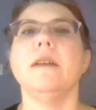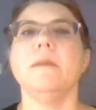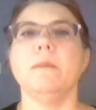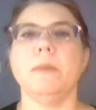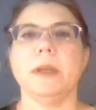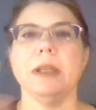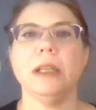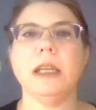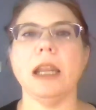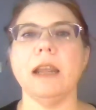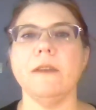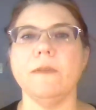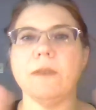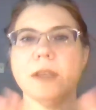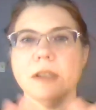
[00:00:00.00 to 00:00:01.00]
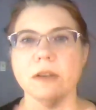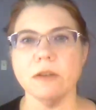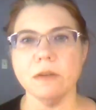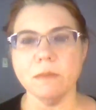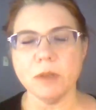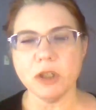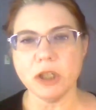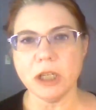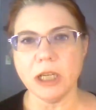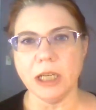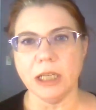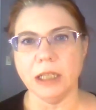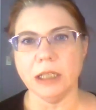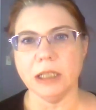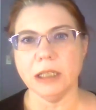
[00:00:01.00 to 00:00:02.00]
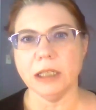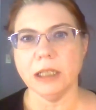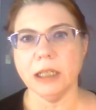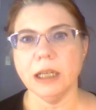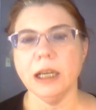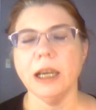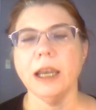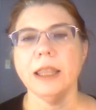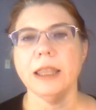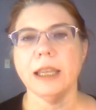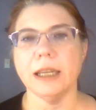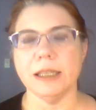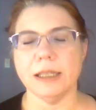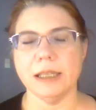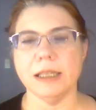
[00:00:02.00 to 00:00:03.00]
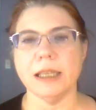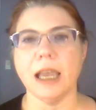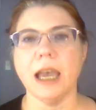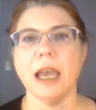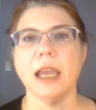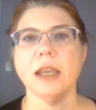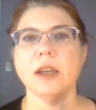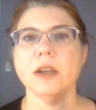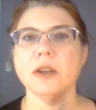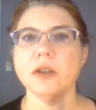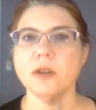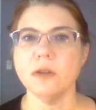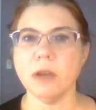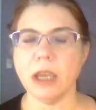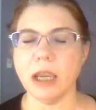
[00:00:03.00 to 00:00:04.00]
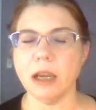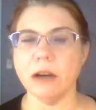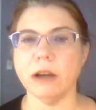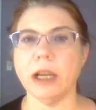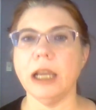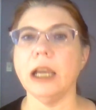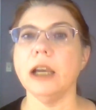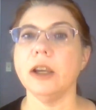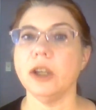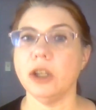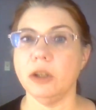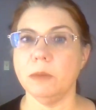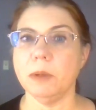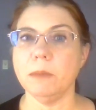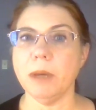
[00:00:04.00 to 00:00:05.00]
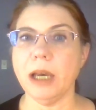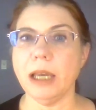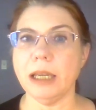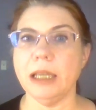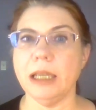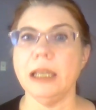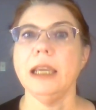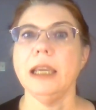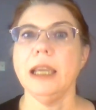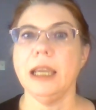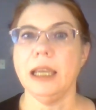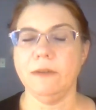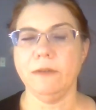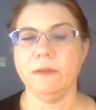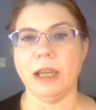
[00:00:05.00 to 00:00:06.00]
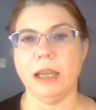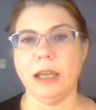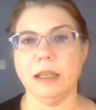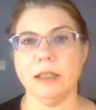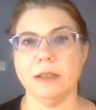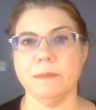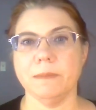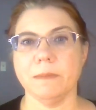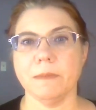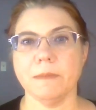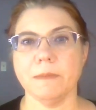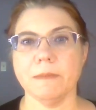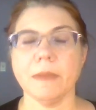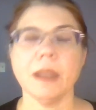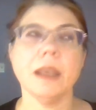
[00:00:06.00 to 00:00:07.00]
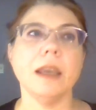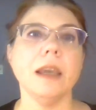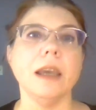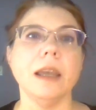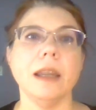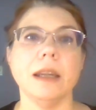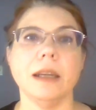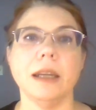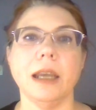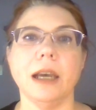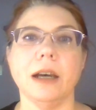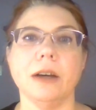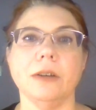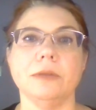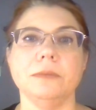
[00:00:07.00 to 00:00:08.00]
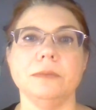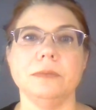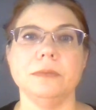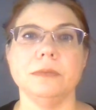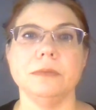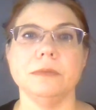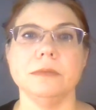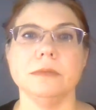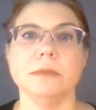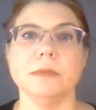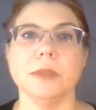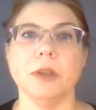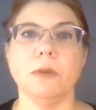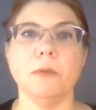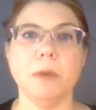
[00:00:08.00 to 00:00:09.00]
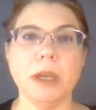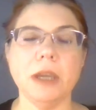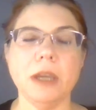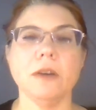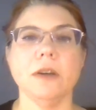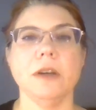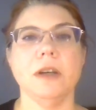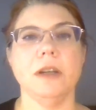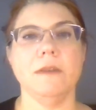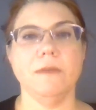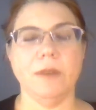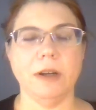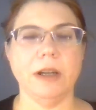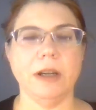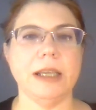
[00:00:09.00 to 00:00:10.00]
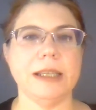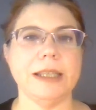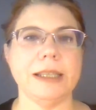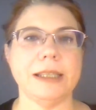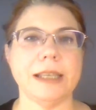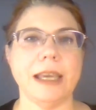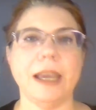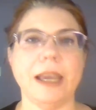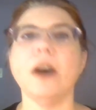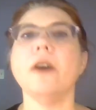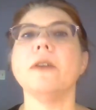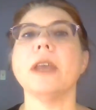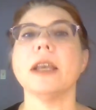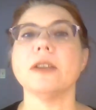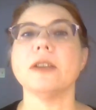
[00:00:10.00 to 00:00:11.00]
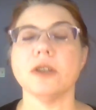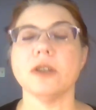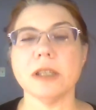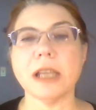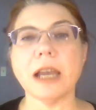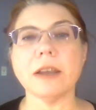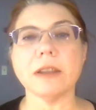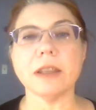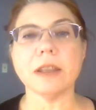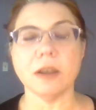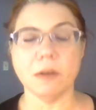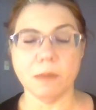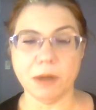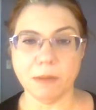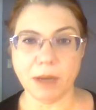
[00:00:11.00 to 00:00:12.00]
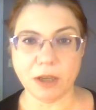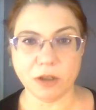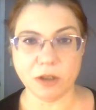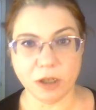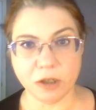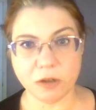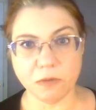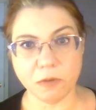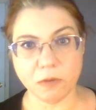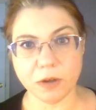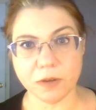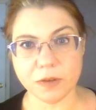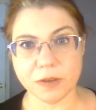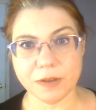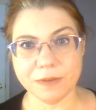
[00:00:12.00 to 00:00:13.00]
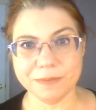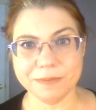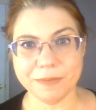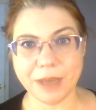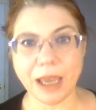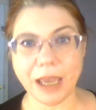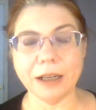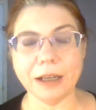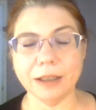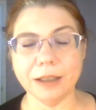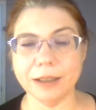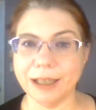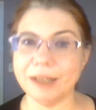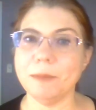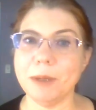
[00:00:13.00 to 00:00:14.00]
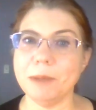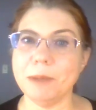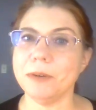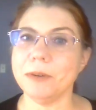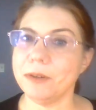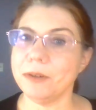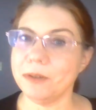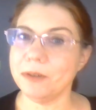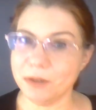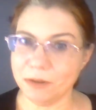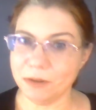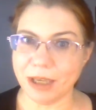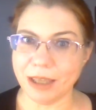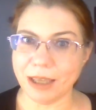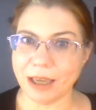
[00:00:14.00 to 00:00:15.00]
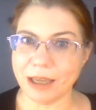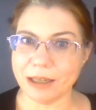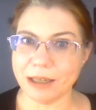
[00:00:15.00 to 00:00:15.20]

Building a physical machine that is designed to carry a human body in flight. Now, we could very easily say, oh, that's just how the human imagination works. And a lot of people do say that.